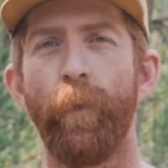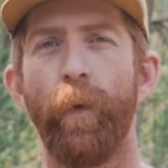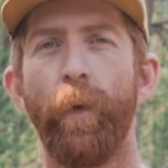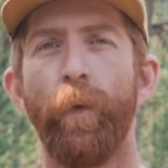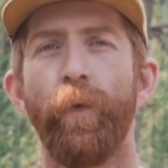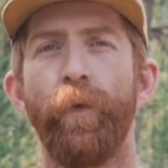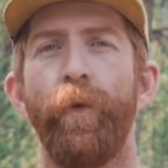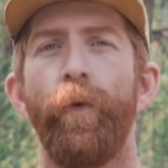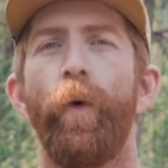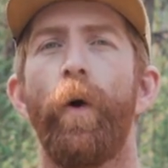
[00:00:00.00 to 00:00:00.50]
We
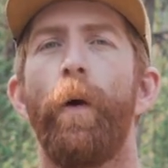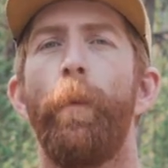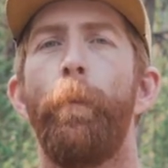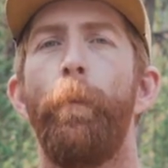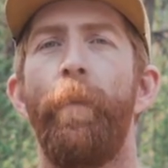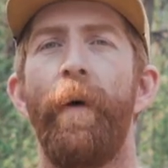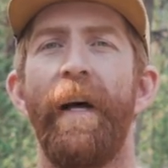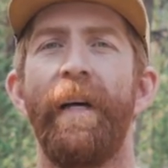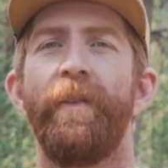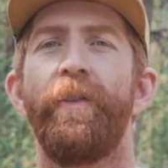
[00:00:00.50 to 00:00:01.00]
will do our
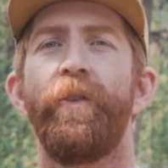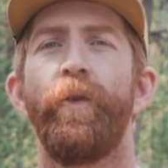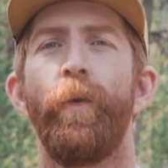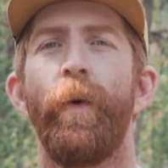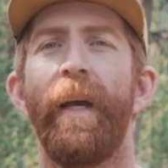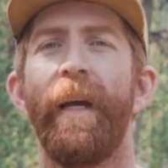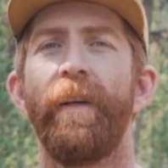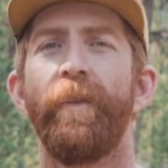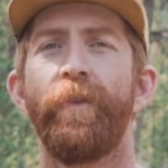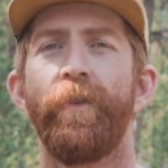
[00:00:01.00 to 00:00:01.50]
best to
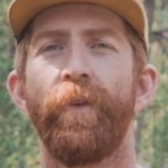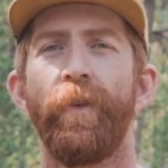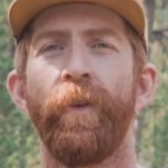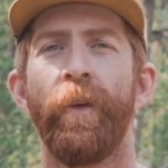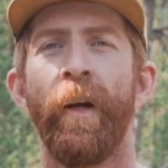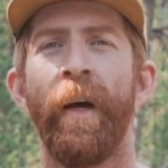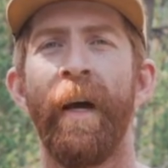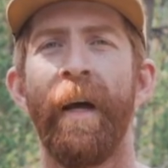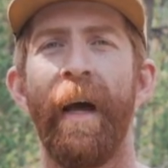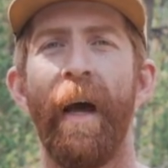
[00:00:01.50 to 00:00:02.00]

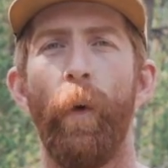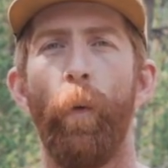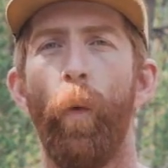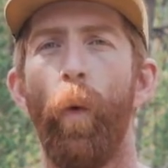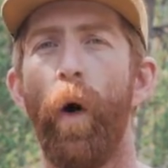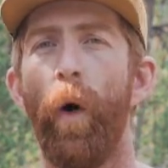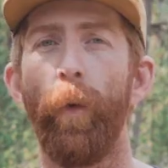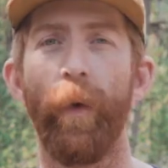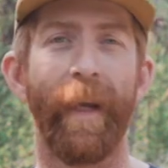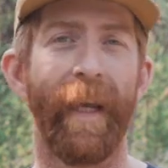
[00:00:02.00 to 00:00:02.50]
answer
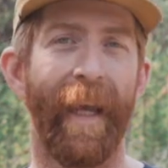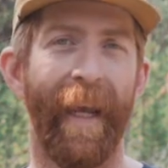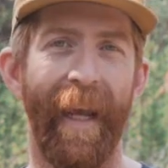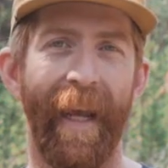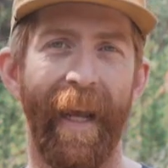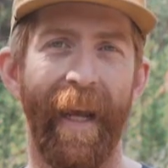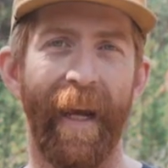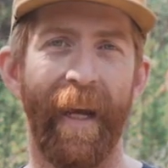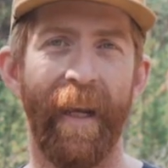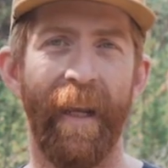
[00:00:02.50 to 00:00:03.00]
what we
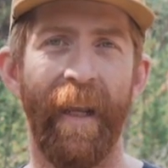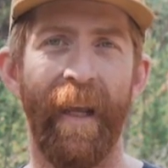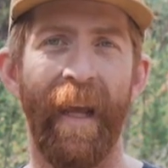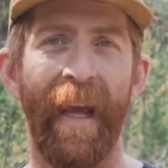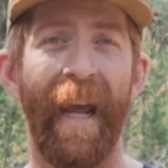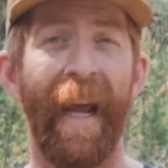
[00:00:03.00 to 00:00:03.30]
can.